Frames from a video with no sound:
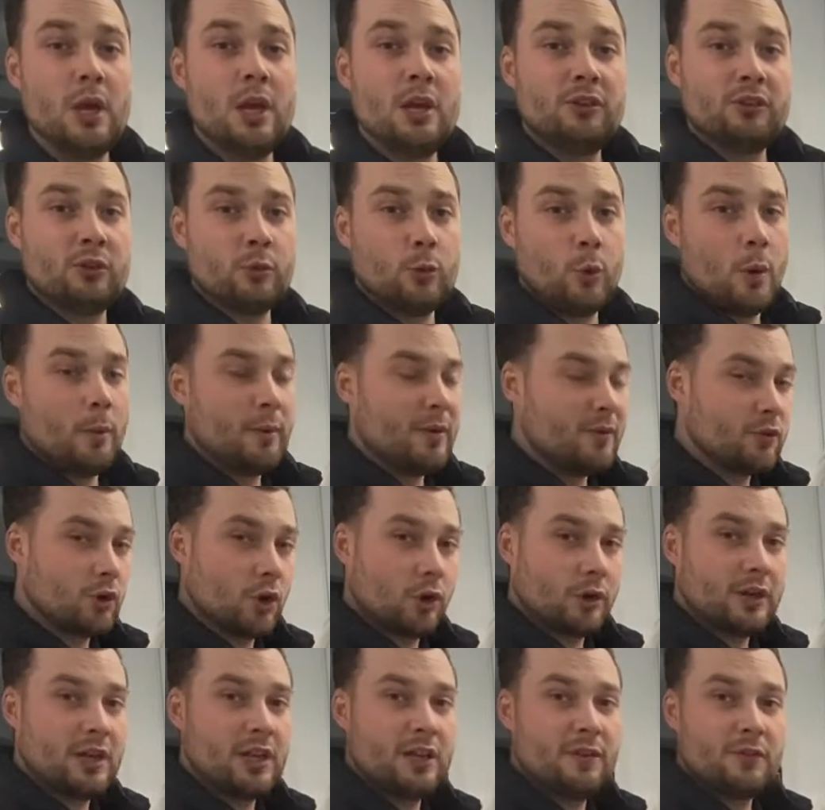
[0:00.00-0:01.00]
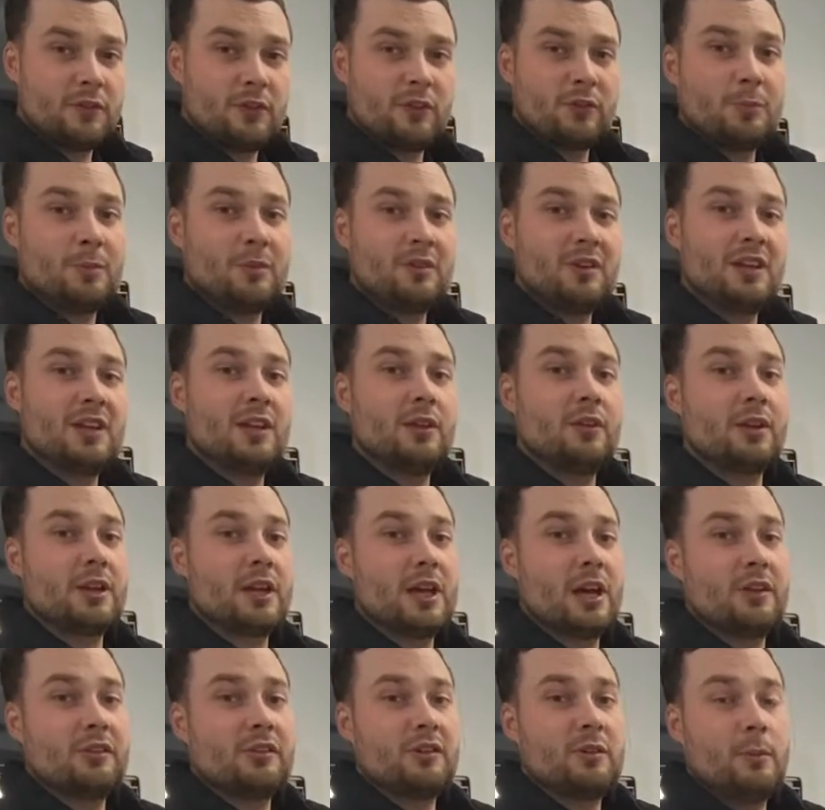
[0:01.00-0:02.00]
So what we've got here for this particular
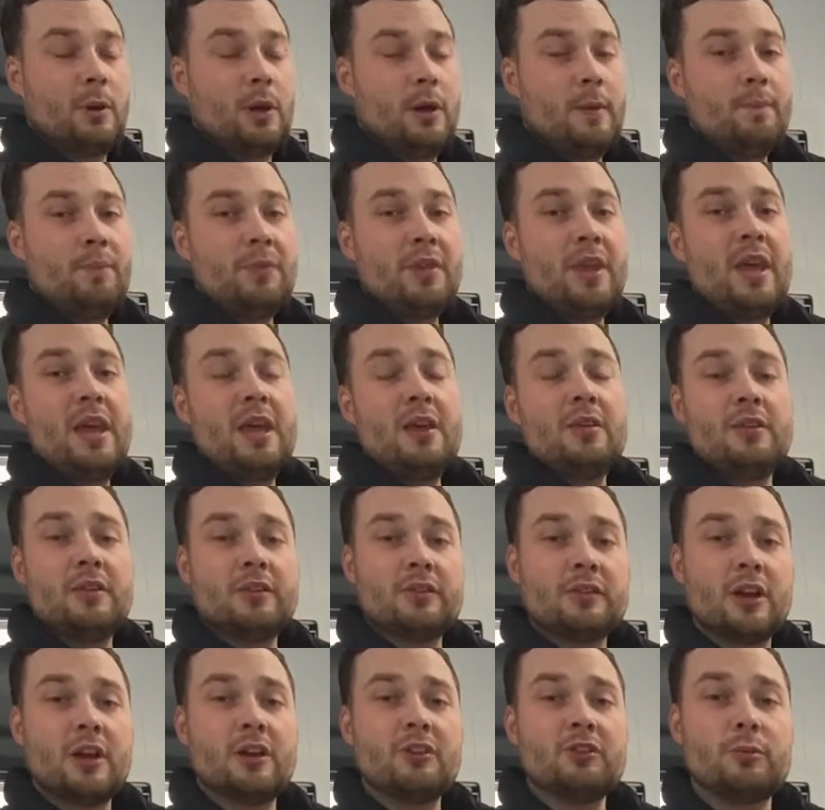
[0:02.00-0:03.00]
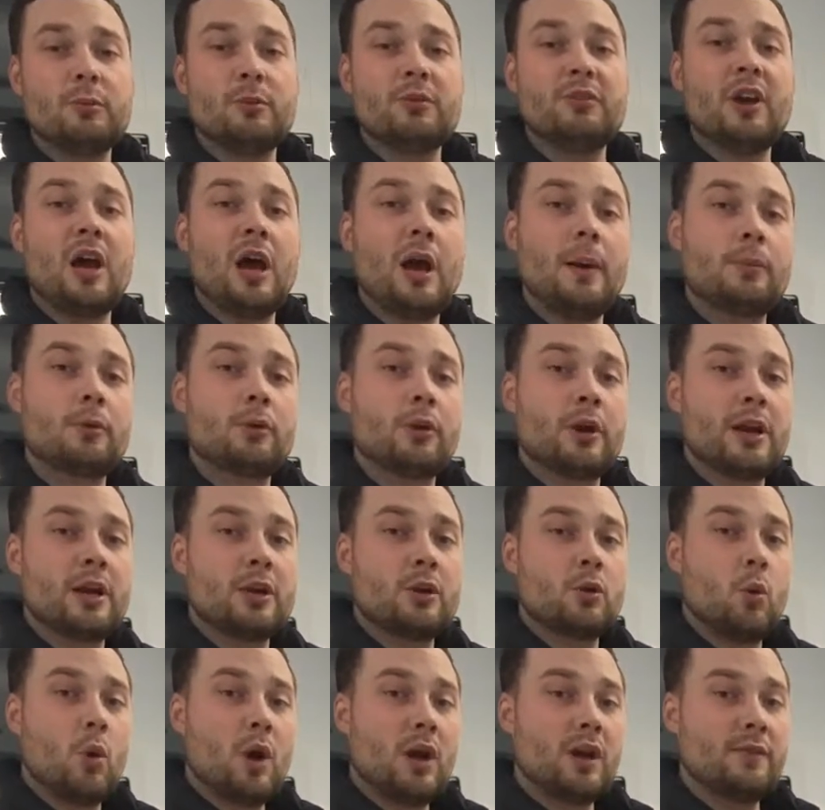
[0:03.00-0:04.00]
customer, this customer's upgraded
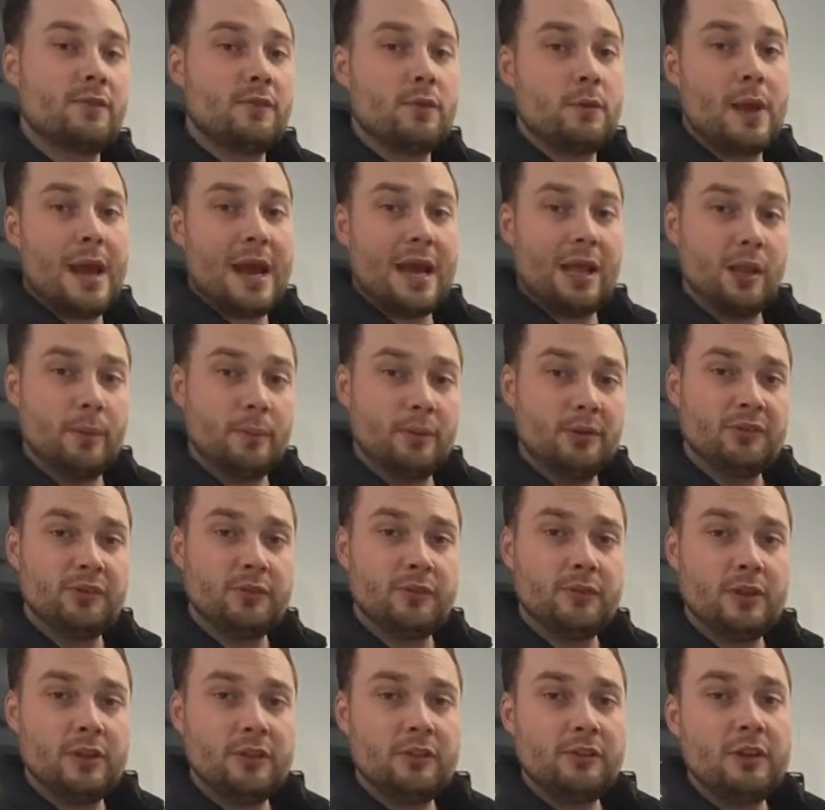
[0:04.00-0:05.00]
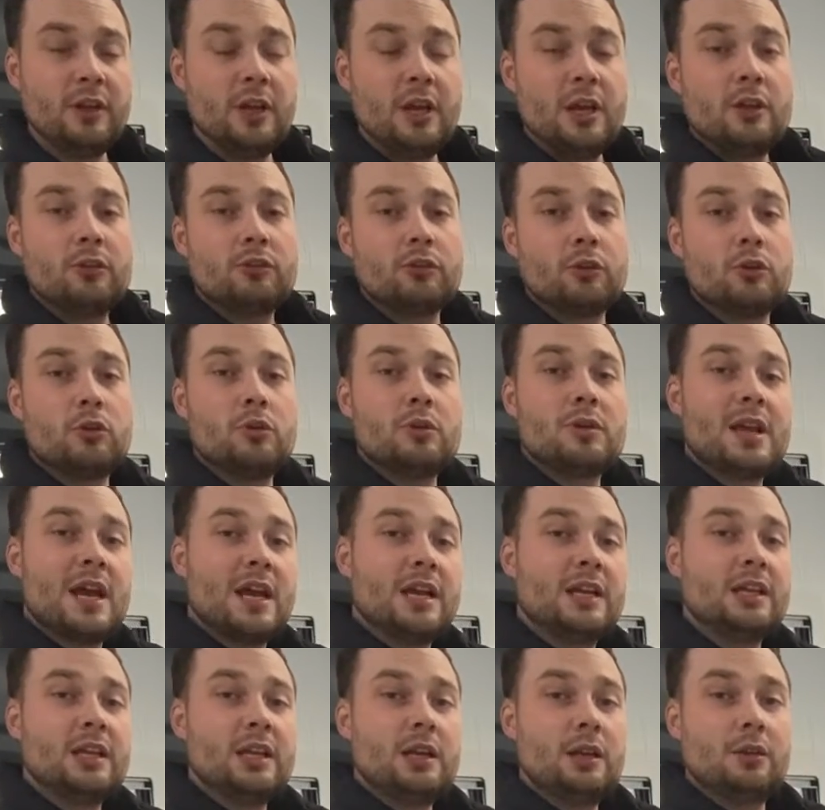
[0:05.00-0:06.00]
quite a few elements of this, so you
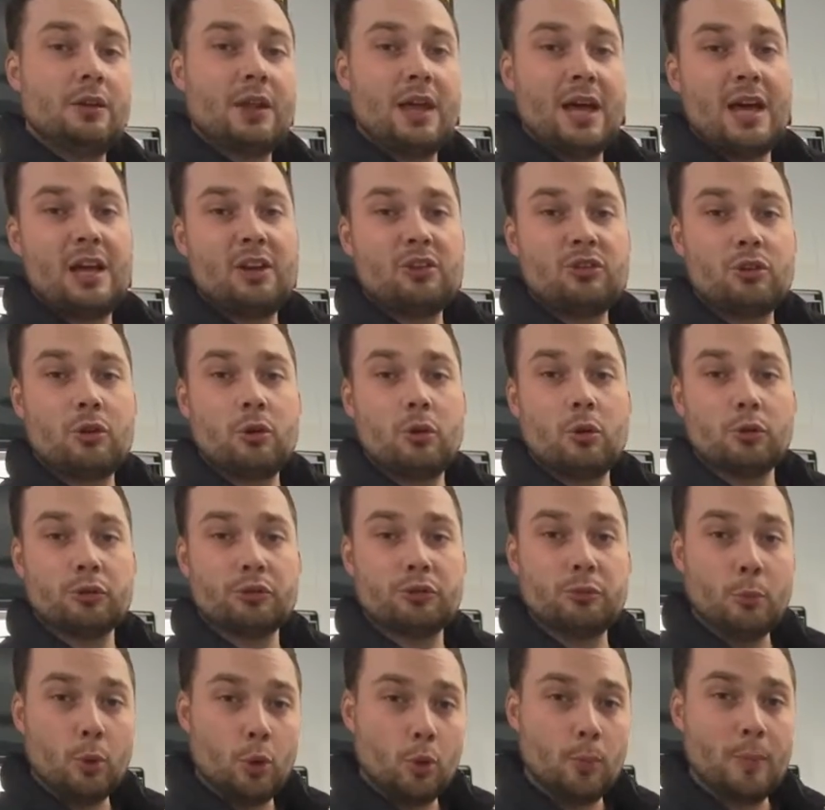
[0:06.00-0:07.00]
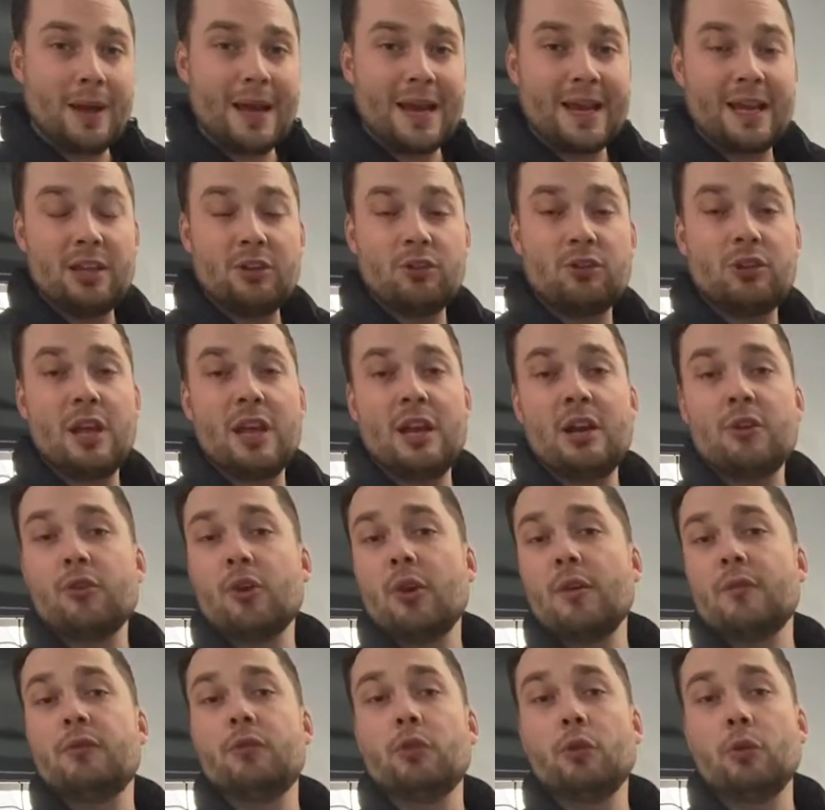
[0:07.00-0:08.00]
can get a large or small package.
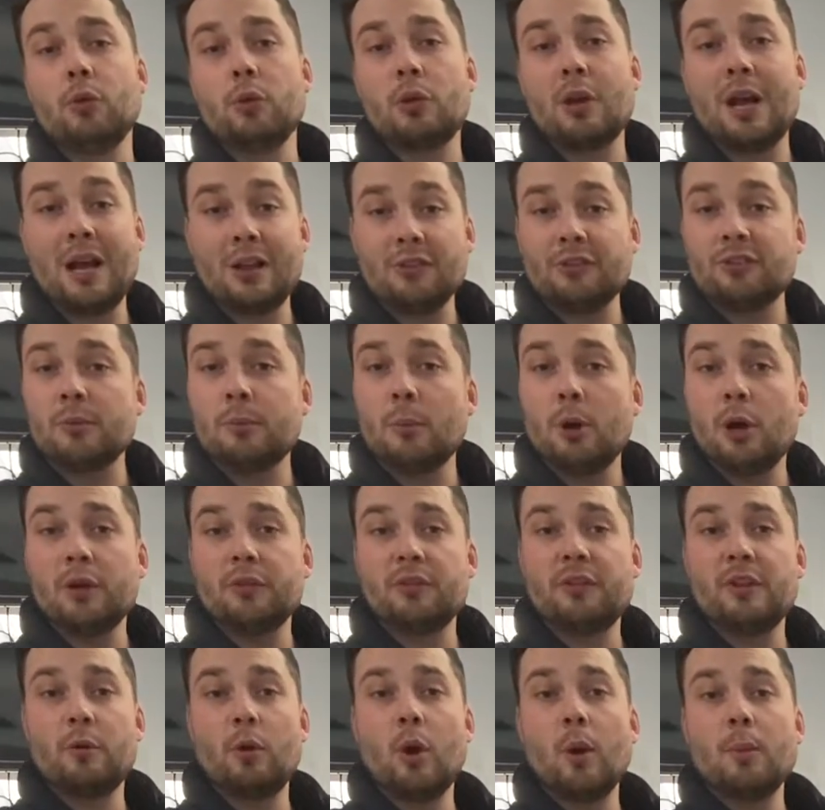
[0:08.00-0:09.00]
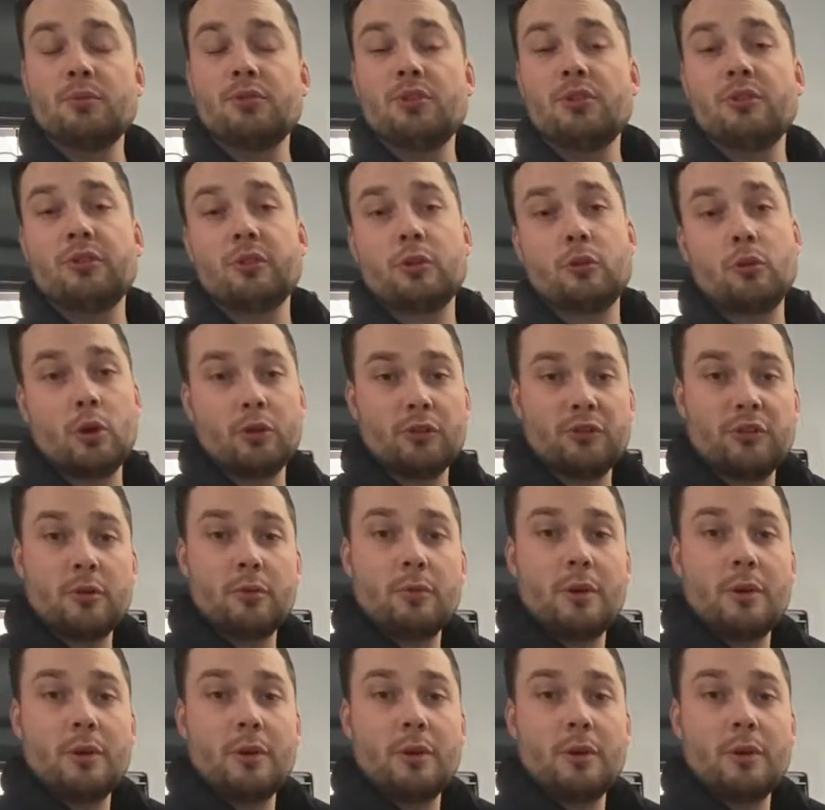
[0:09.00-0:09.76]
Enerdrive do customize their options across their